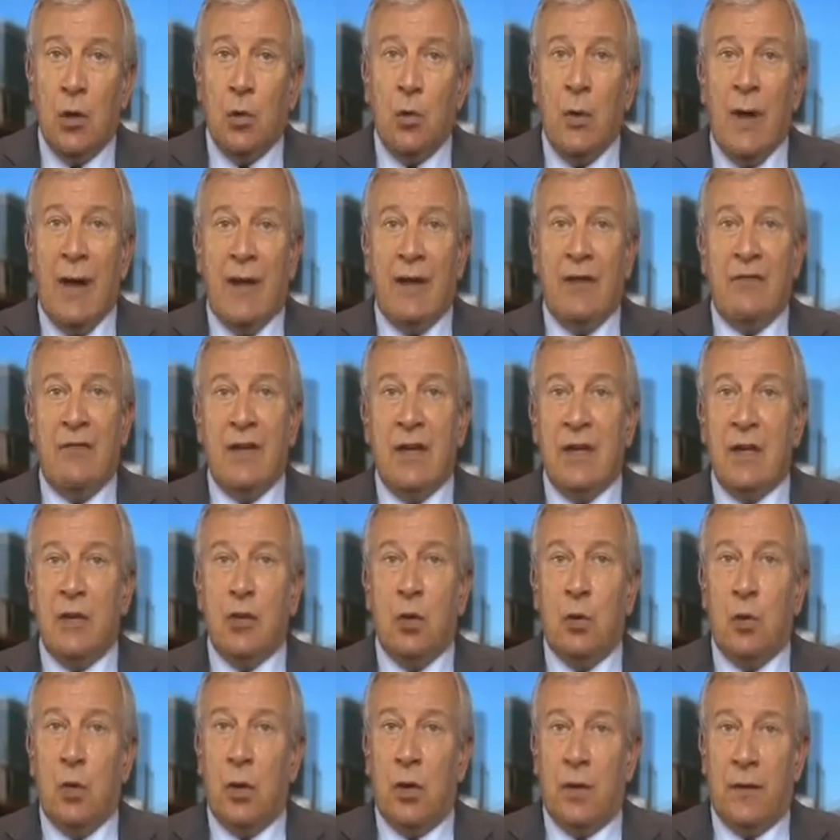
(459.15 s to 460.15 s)
We are living in
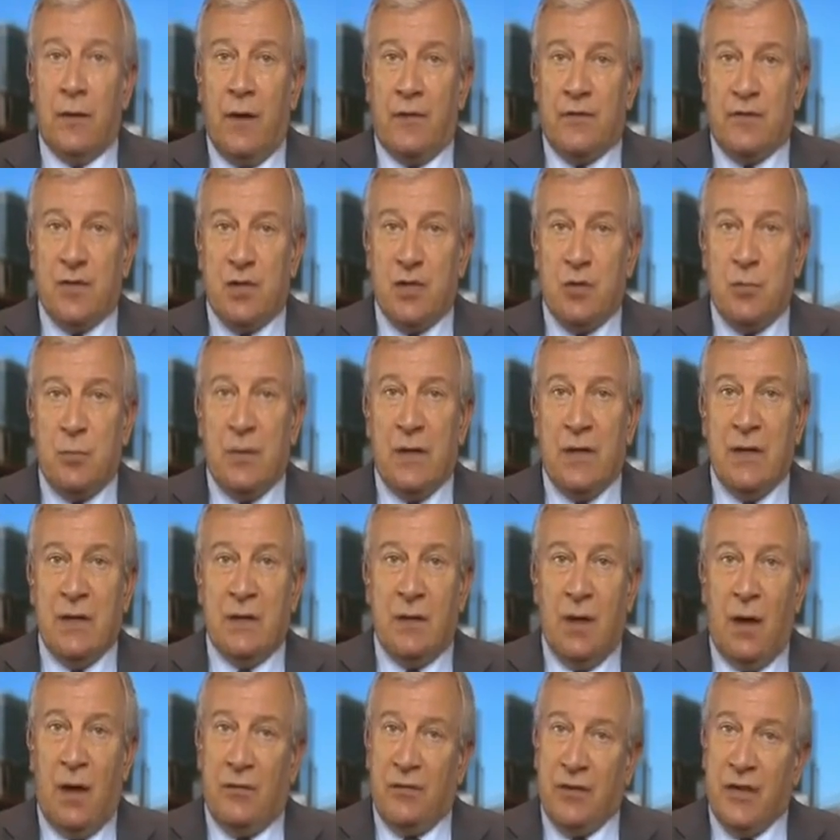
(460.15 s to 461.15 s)
the world of the
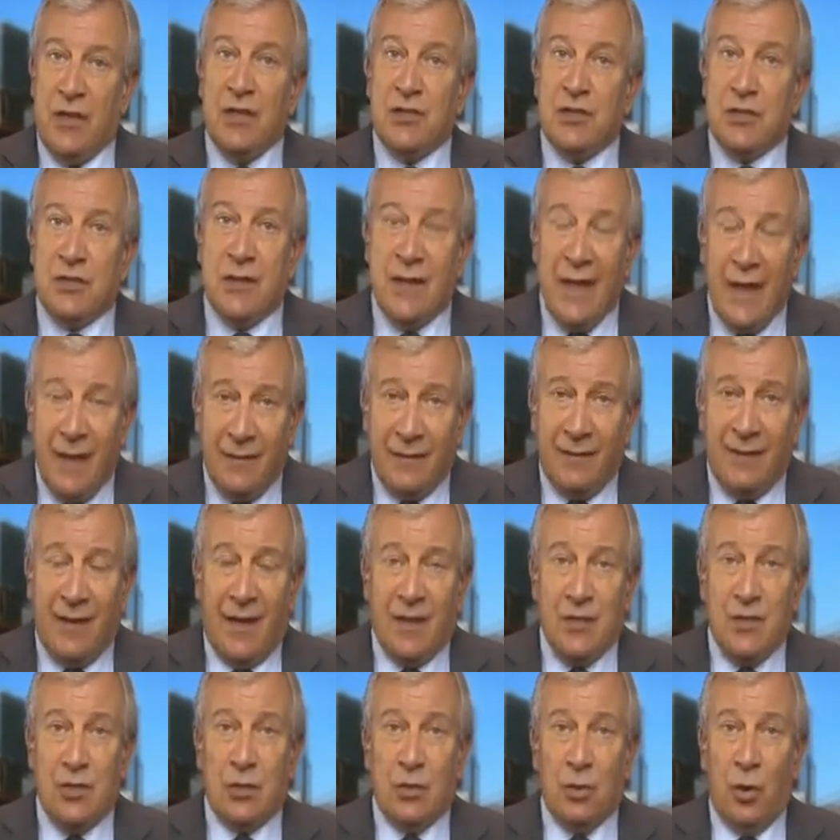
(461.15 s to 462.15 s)
speed of internet,
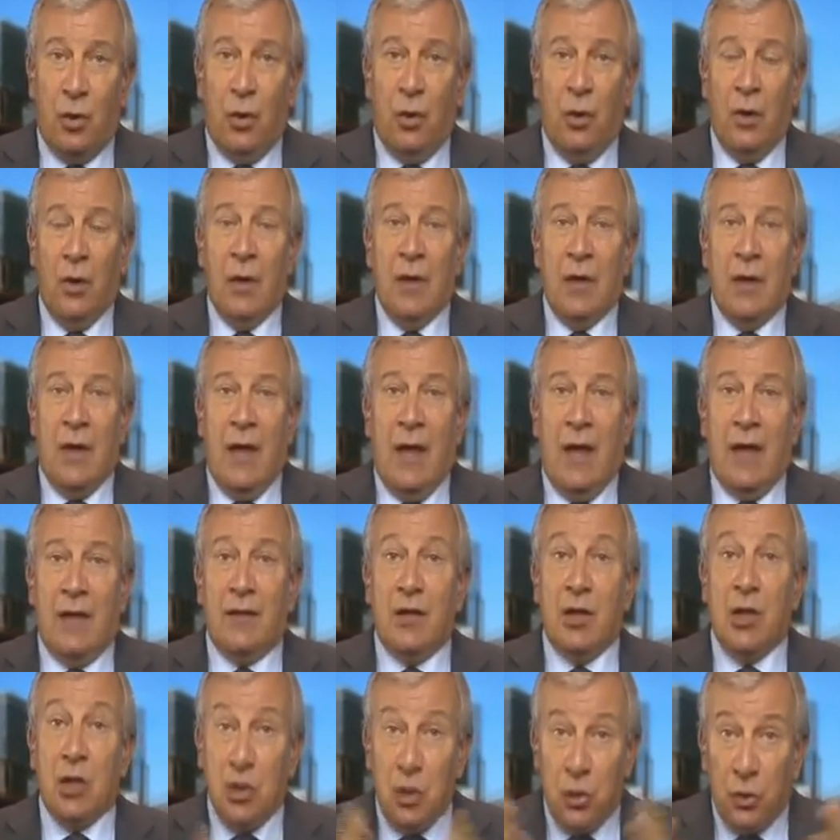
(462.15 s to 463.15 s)
as you know,
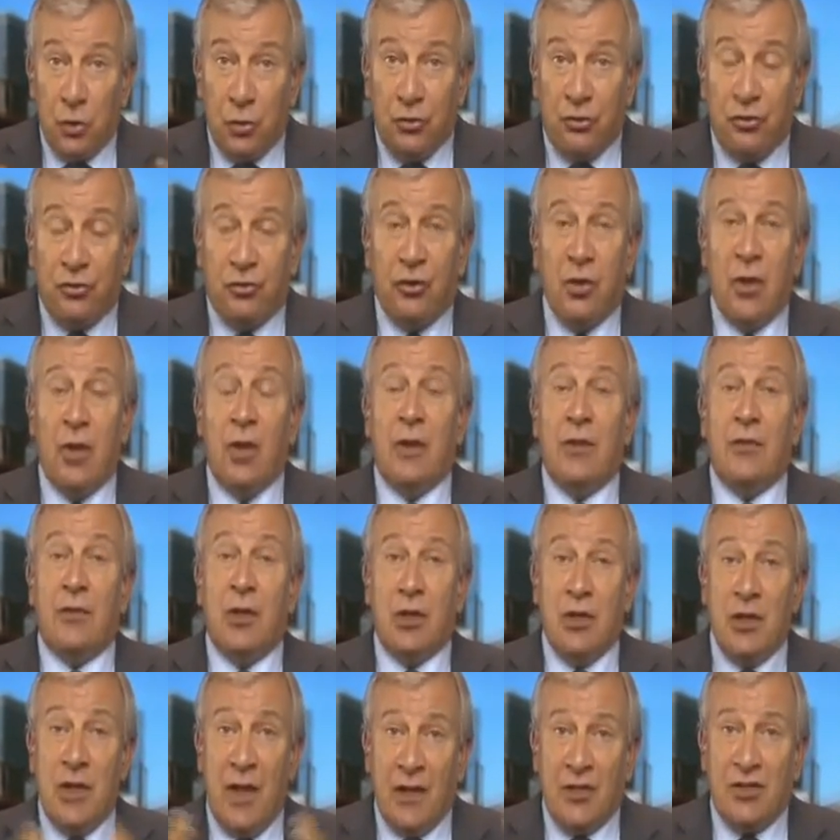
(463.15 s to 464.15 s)
and the youth,
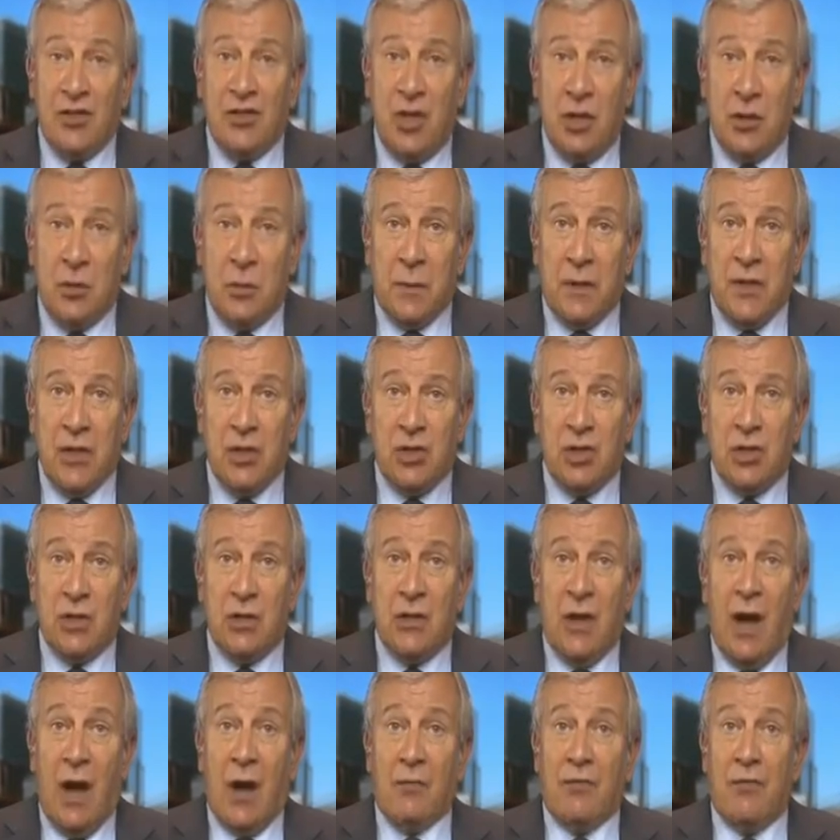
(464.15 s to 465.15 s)
the next
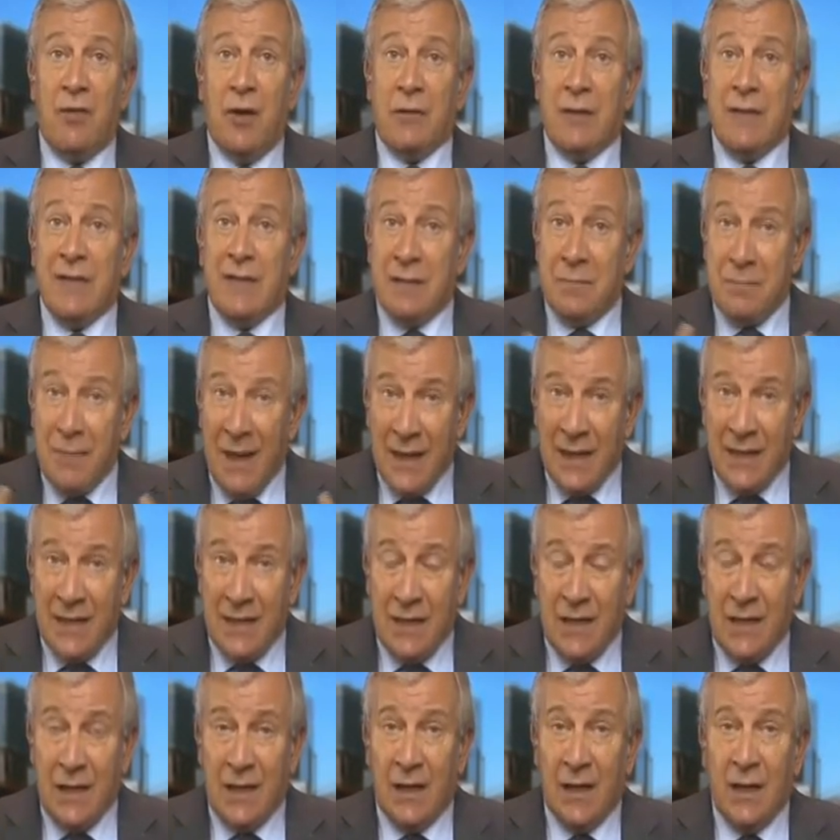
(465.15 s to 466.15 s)
generation, are very
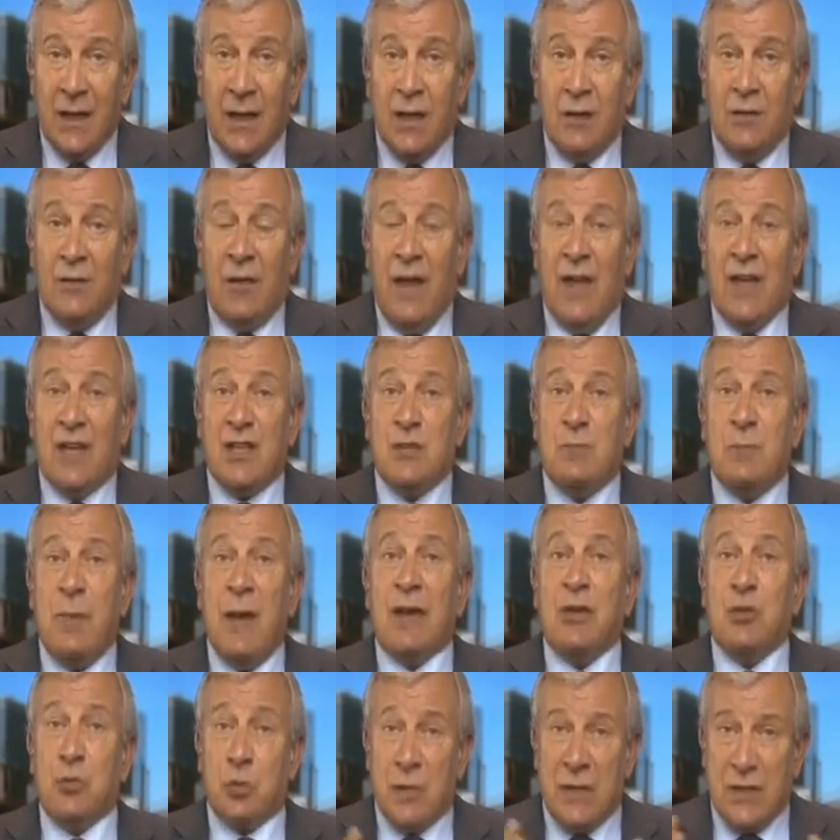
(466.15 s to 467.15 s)
demanding. They
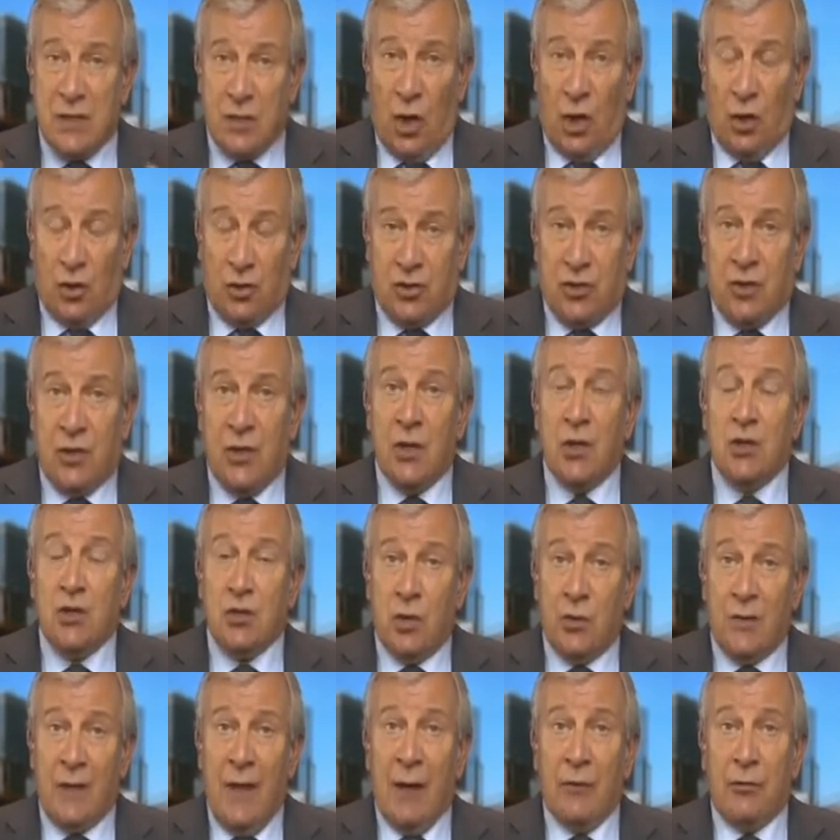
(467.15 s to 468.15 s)
expect results.
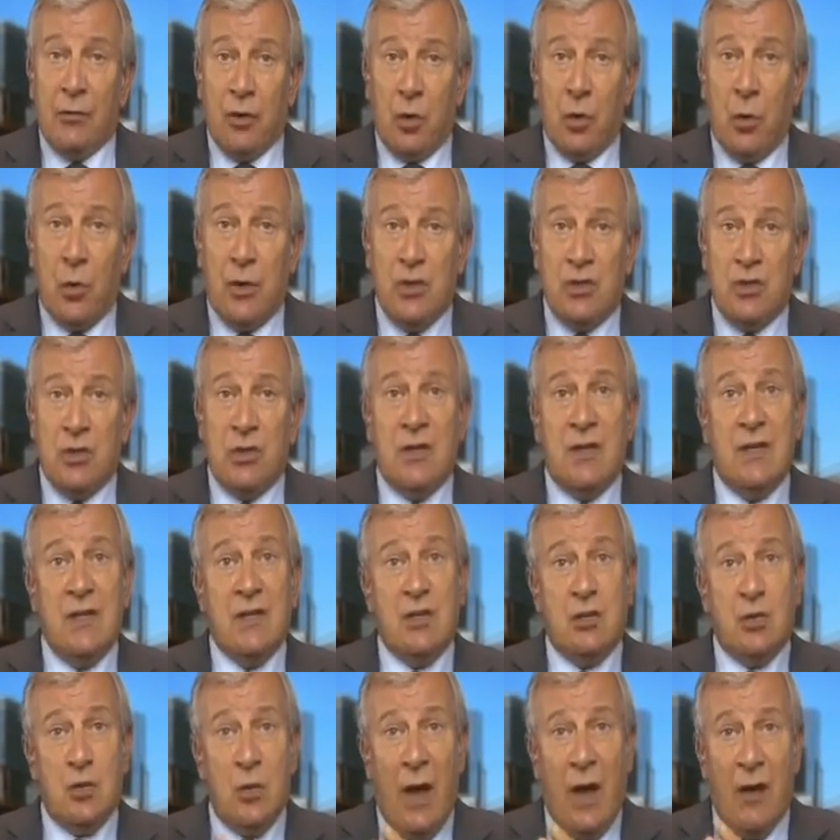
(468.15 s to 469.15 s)
So now the question
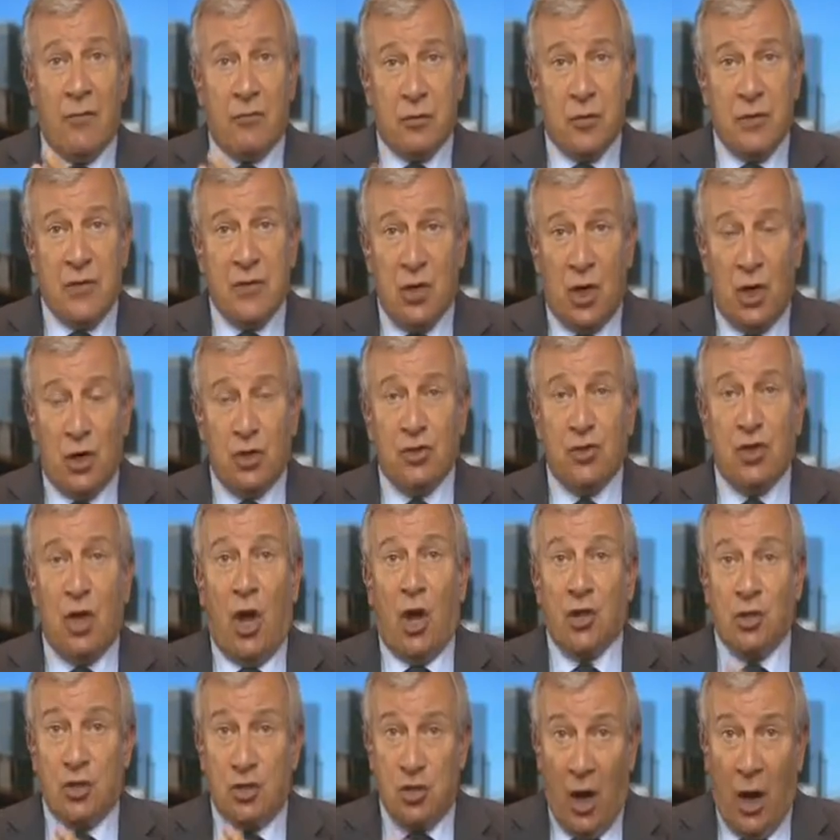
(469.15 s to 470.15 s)
is to have results
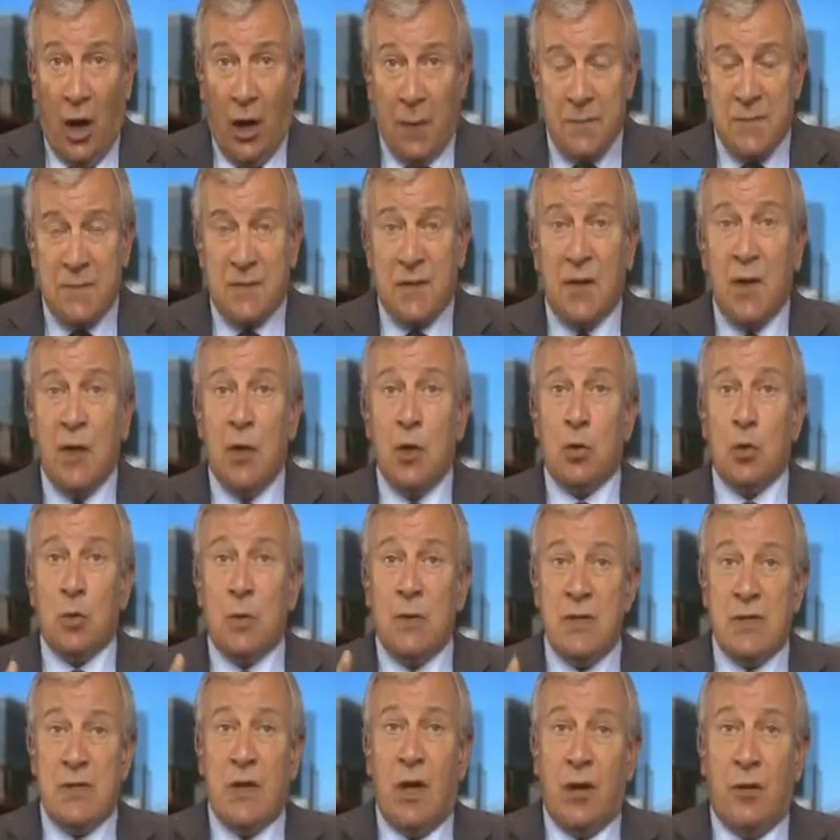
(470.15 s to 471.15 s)
on jobs,
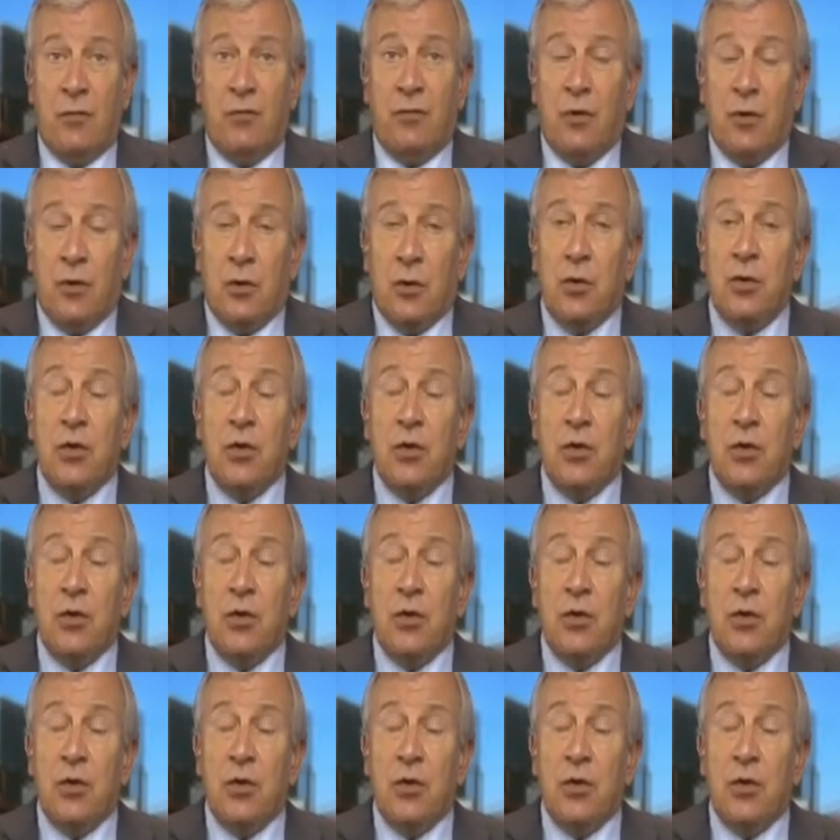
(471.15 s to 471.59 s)
results